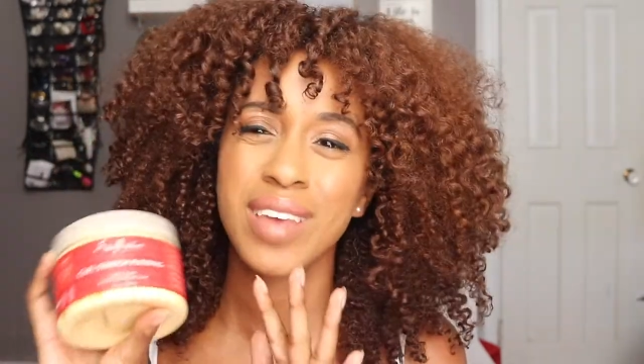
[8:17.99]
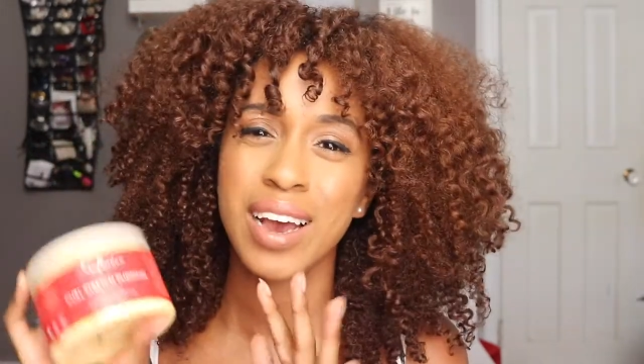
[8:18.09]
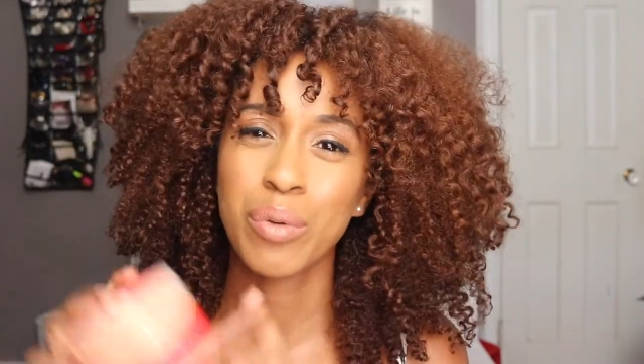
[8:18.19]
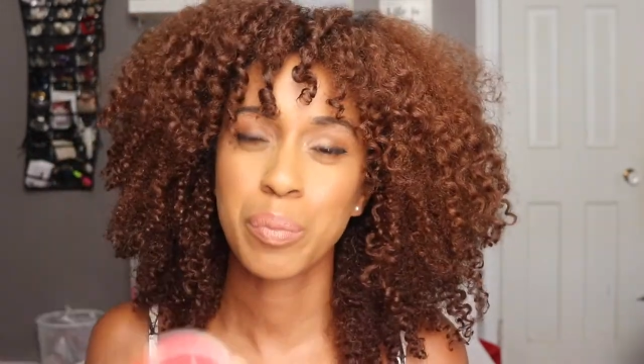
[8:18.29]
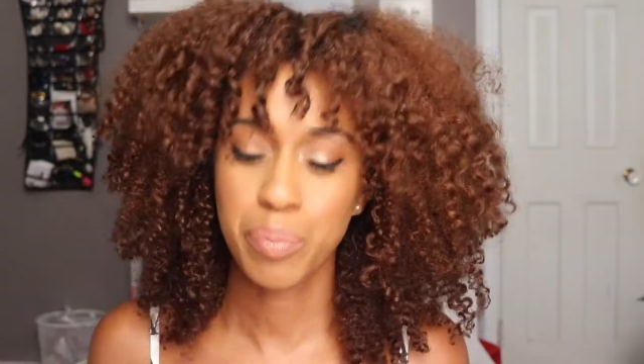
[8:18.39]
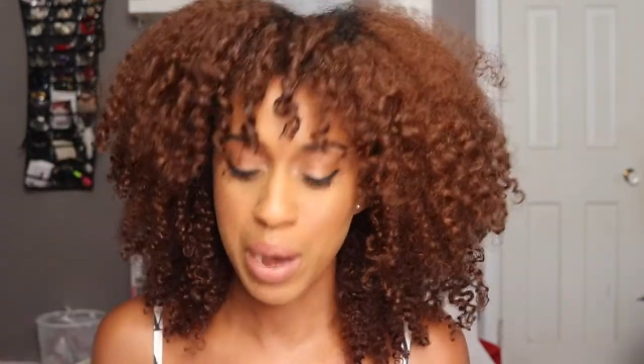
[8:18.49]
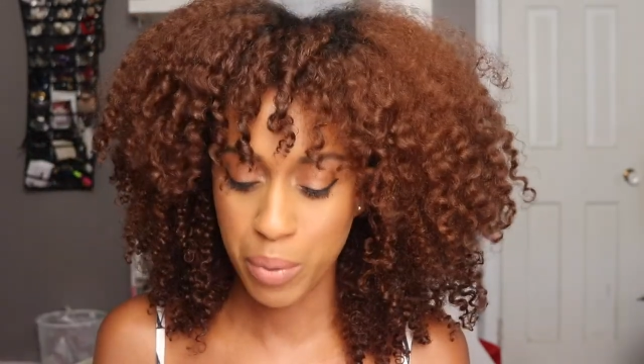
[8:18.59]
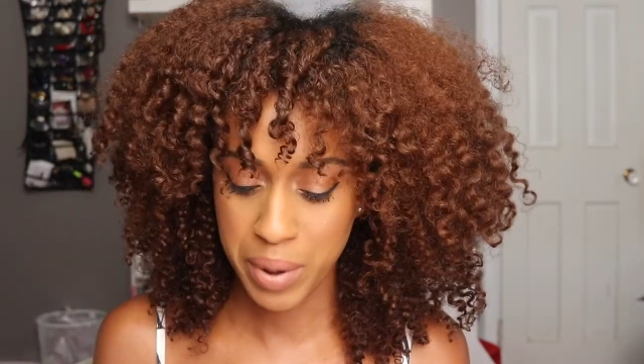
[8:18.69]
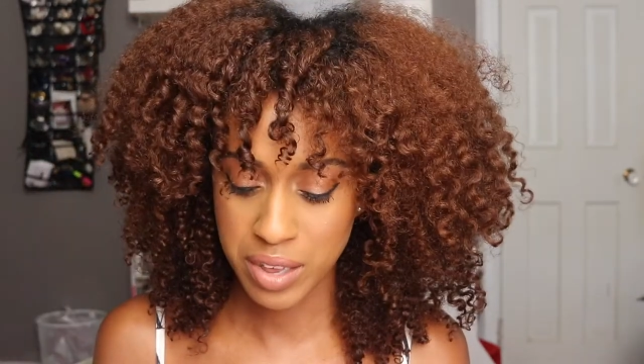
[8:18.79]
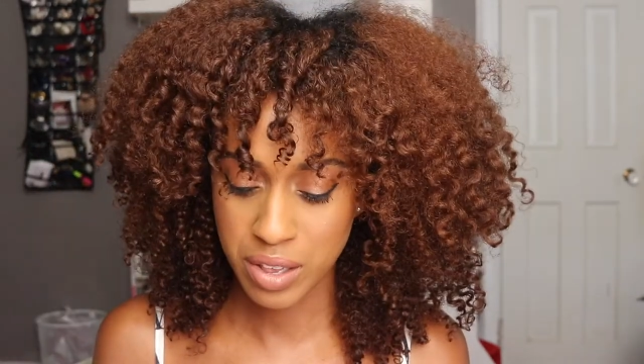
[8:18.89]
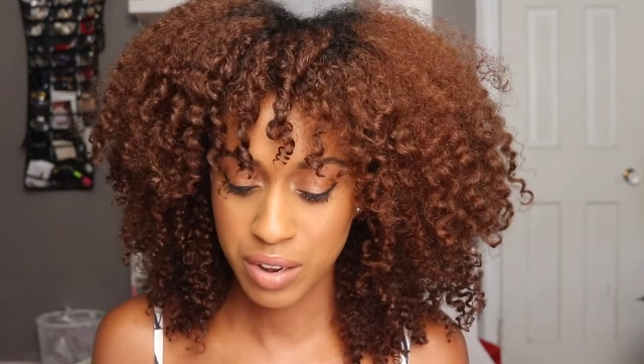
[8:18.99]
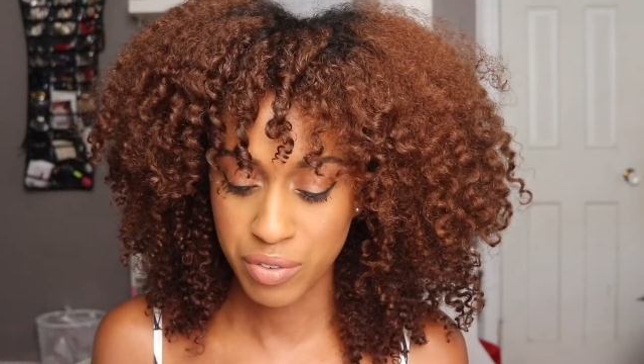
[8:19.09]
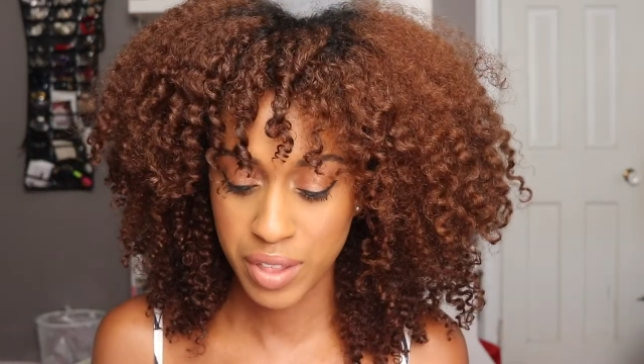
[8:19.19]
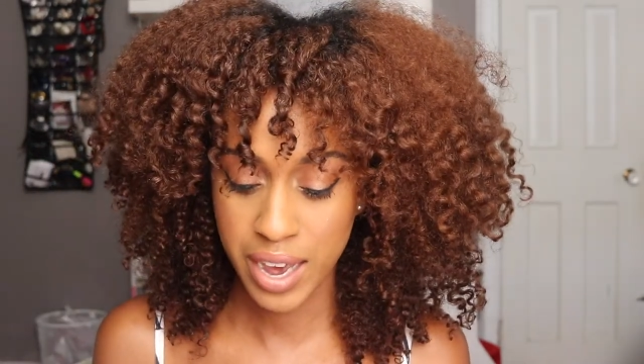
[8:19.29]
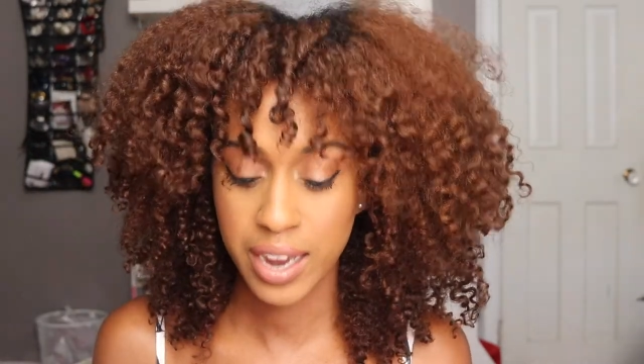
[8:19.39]
I would I would pass on it
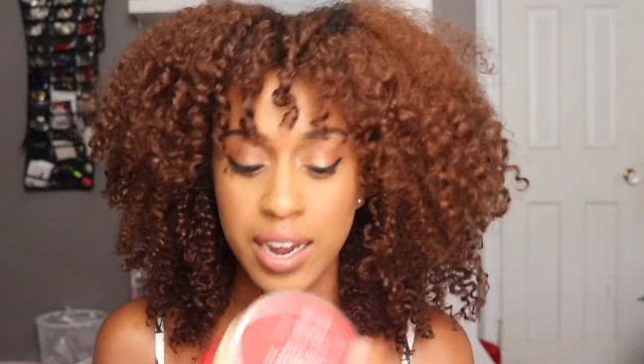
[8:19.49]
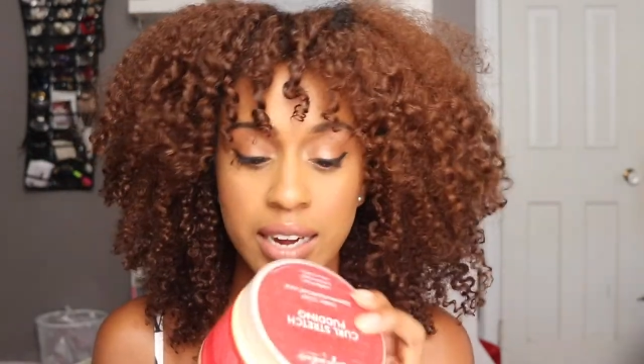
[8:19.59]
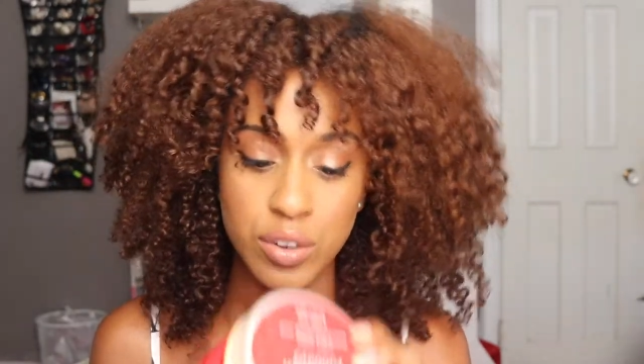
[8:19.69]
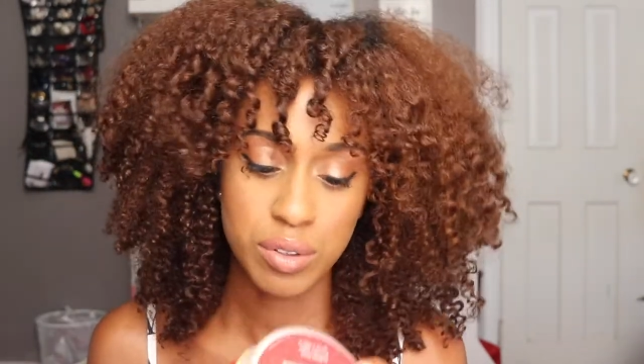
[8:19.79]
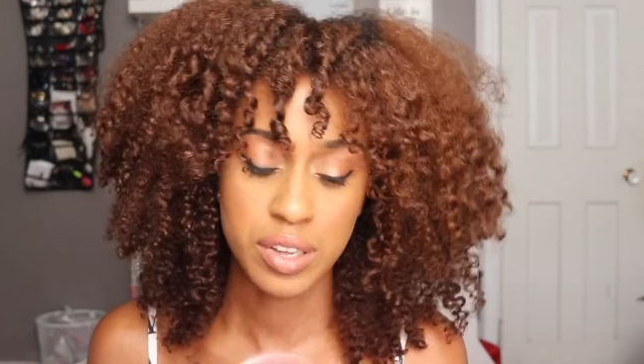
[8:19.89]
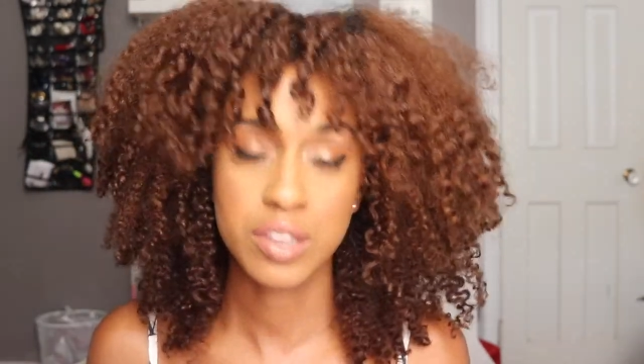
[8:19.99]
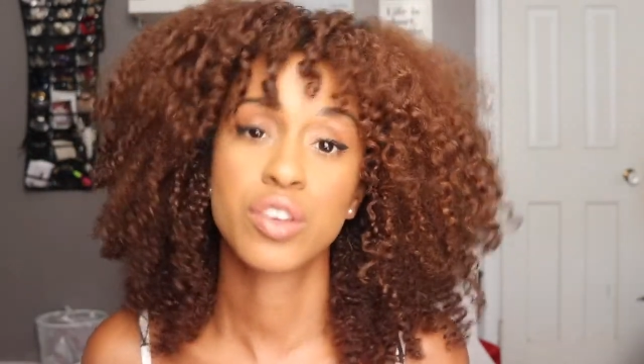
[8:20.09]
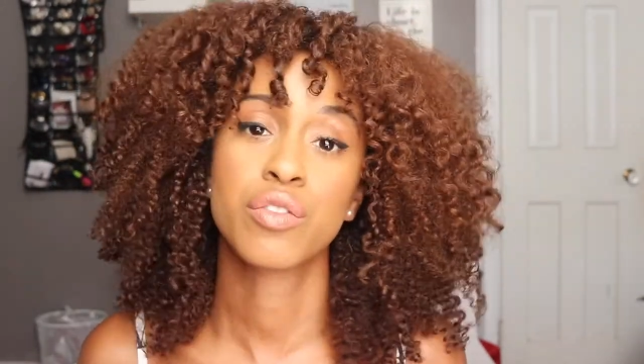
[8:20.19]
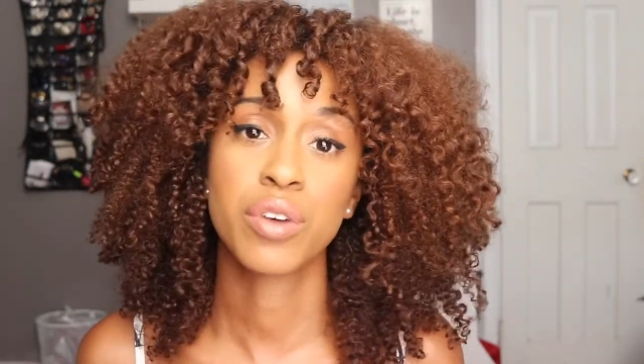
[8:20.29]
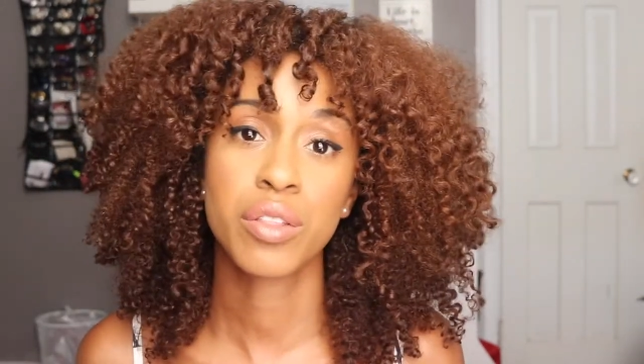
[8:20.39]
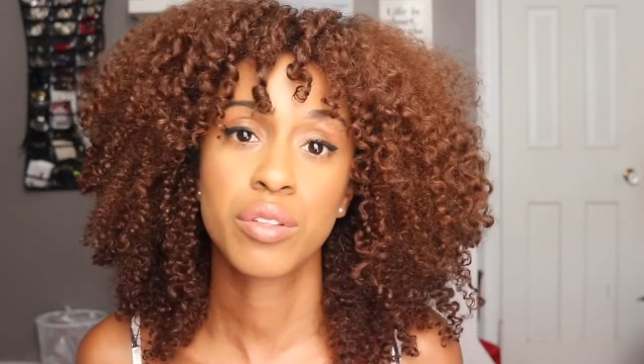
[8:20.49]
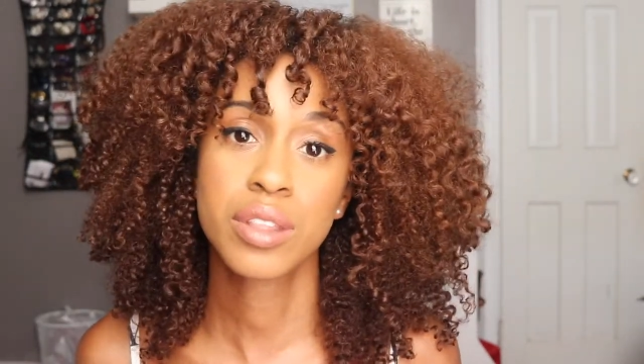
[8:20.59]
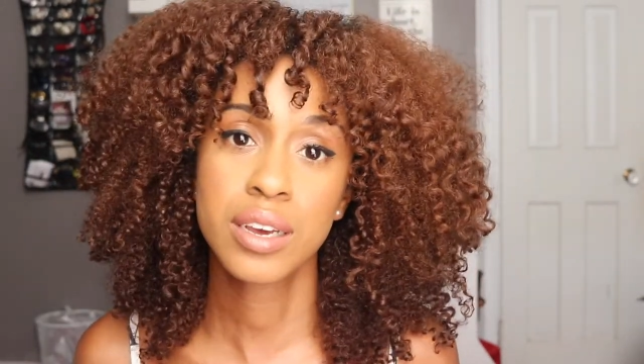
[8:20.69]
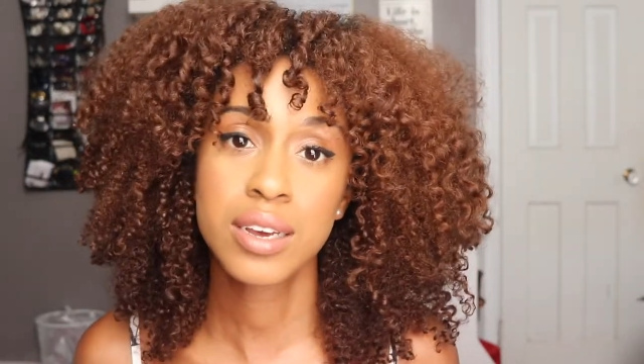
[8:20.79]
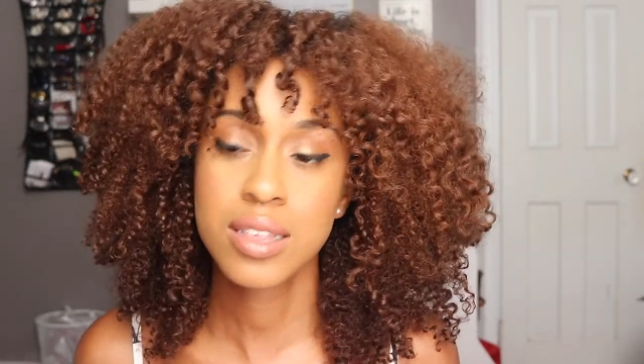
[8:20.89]
for that. I do think it's good for other
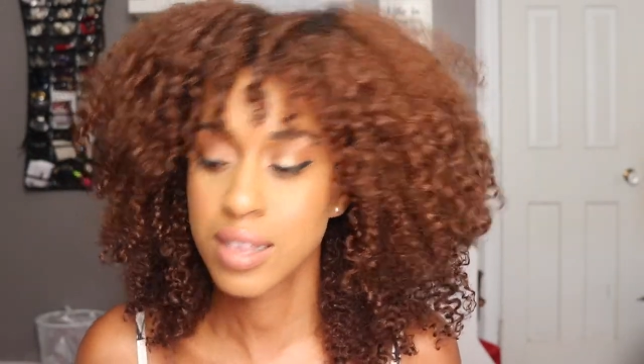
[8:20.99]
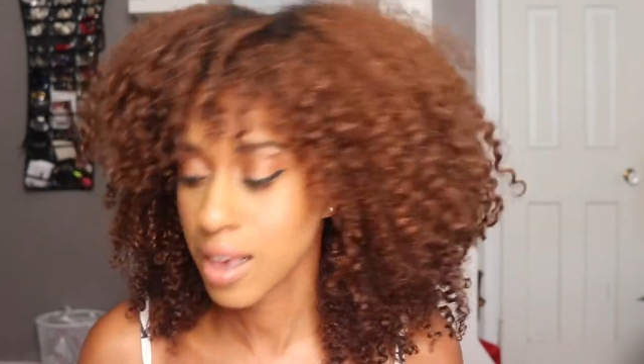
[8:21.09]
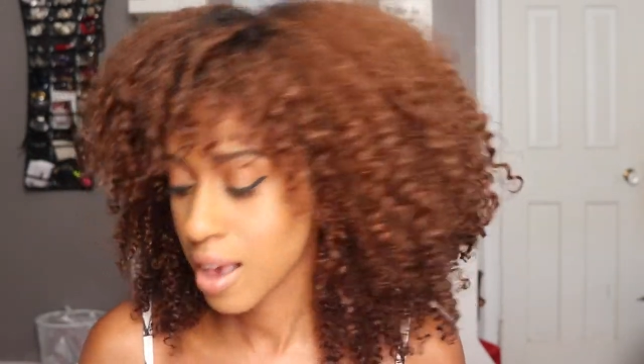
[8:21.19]
things,